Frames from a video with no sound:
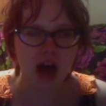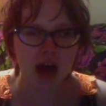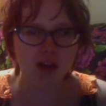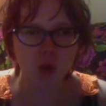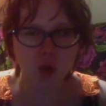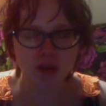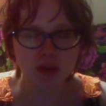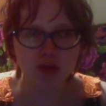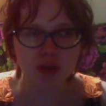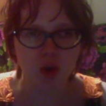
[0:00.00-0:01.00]
I don't
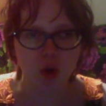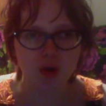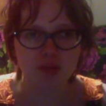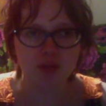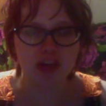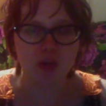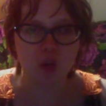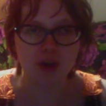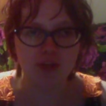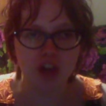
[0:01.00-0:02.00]
really see her as being
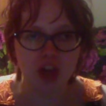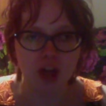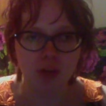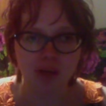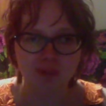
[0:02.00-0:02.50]
one of them.